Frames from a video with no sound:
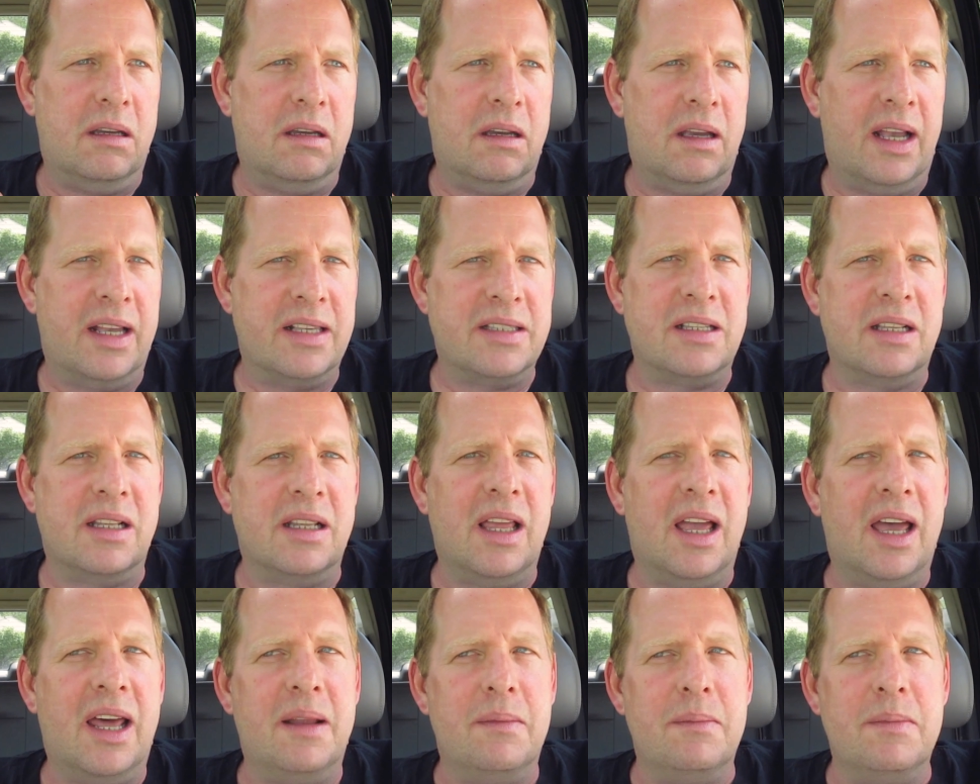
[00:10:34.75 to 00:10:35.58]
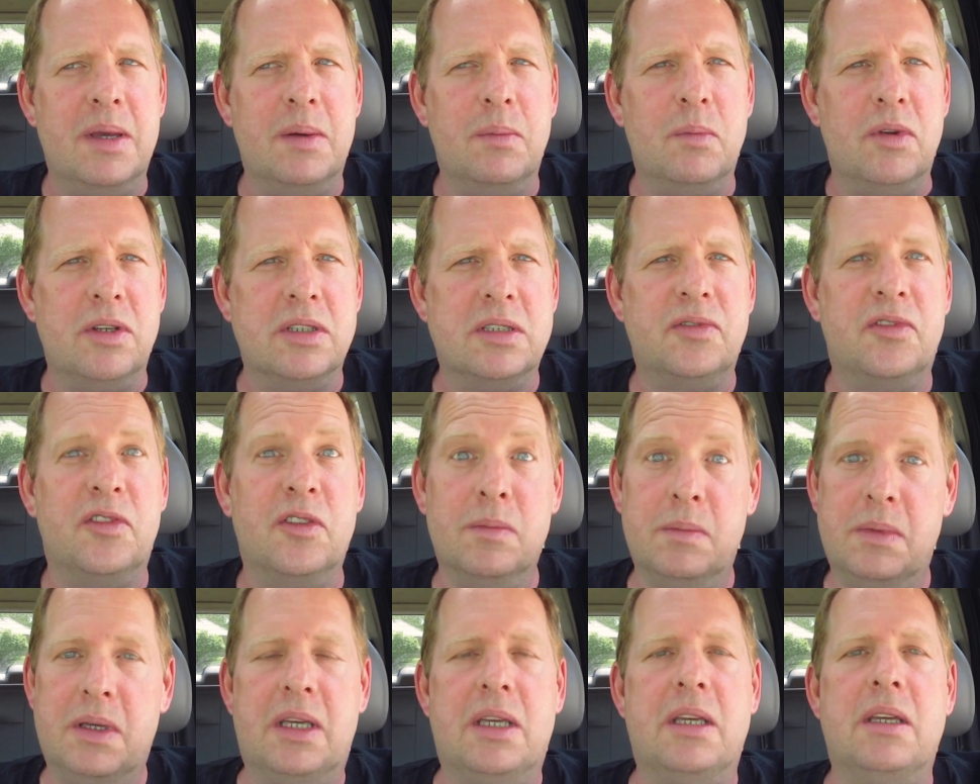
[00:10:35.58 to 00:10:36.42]
has a lot of memories for
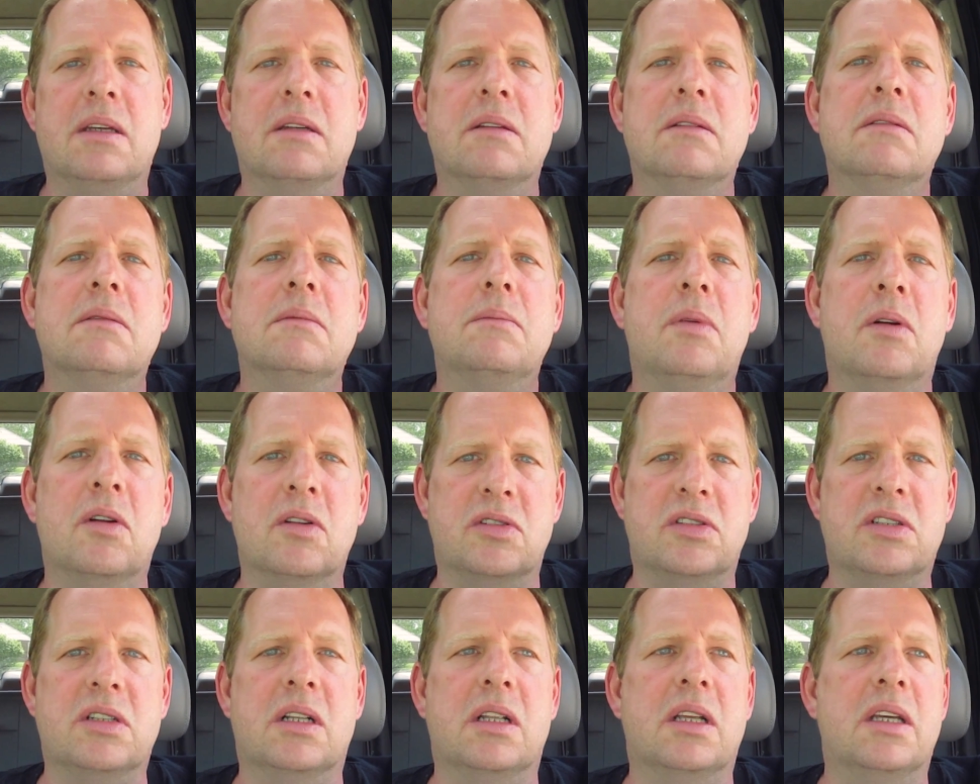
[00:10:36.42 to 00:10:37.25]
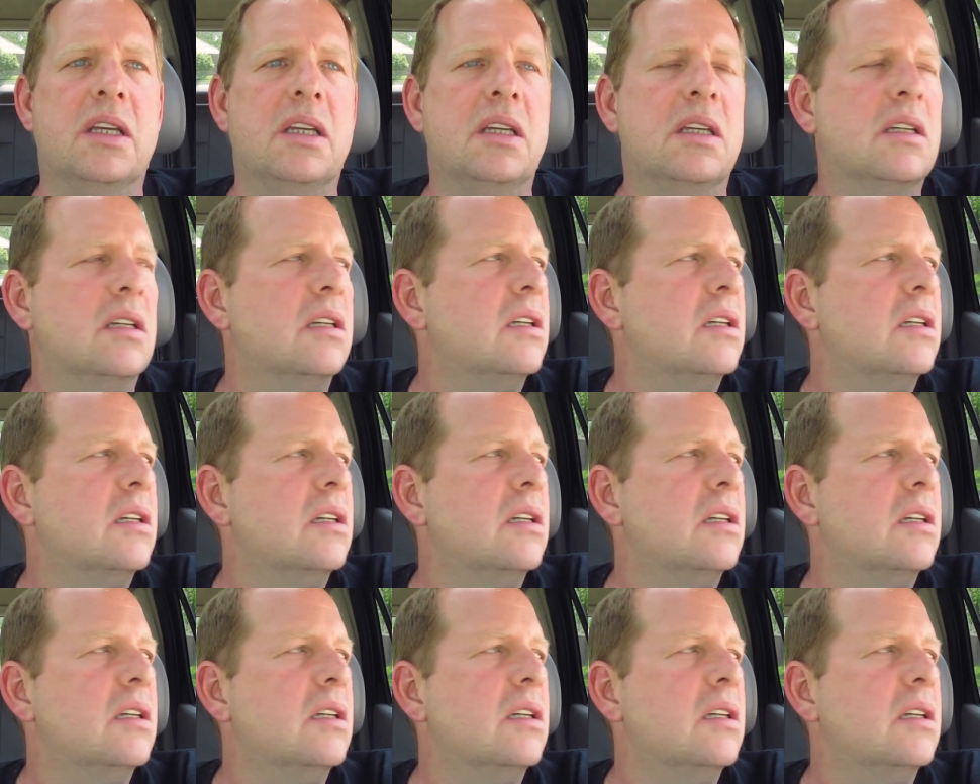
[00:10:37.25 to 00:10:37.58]
me personally.